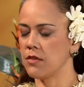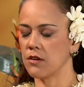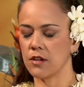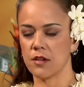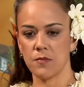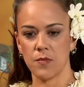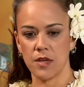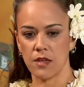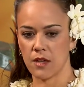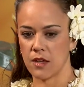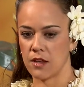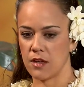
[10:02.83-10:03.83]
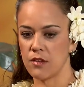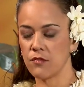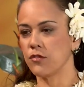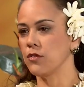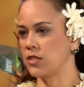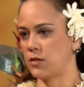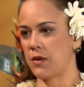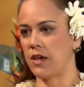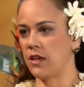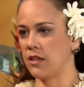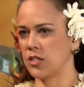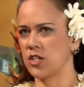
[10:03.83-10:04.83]
and they're going to be influenced by
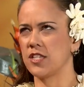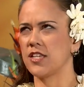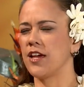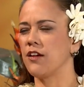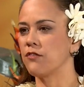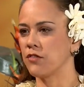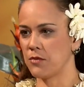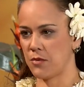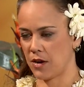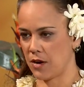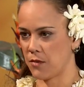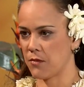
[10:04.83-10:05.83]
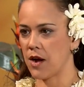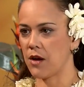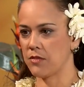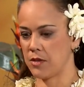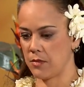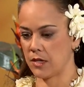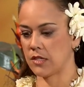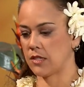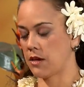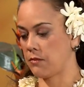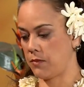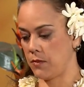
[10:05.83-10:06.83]
English. It's everywhere around them,
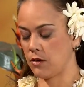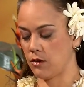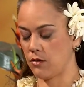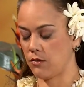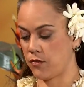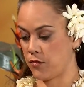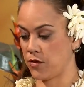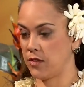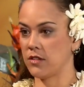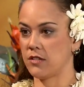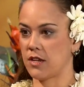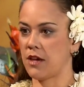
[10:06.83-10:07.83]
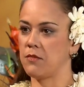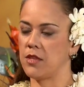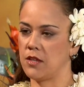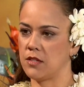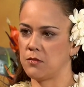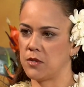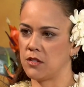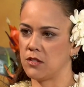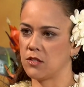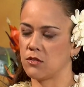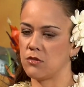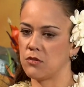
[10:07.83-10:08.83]
except you know for this time that they spend
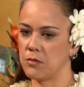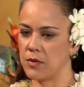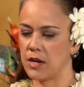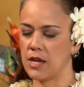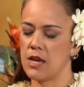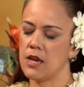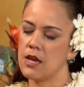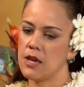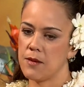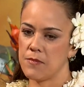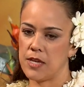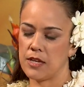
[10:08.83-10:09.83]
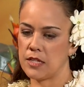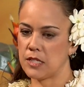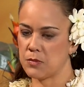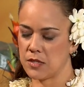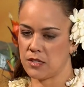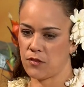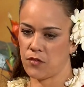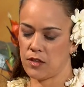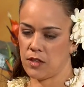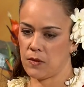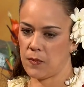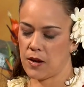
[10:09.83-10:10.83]
in school. But thinking
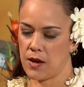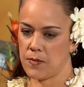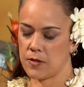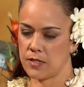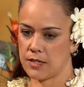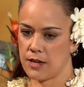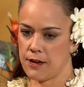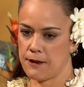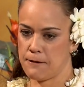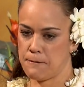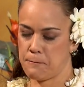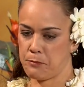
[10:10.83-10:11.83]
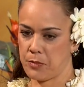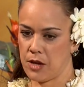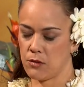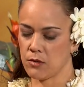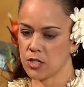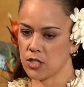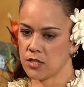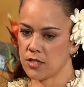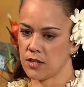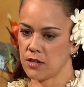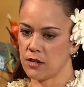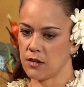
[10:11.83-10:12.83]
specifically, when I was at um, at
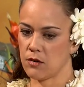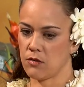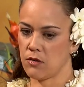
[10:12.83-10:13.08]
Richardson,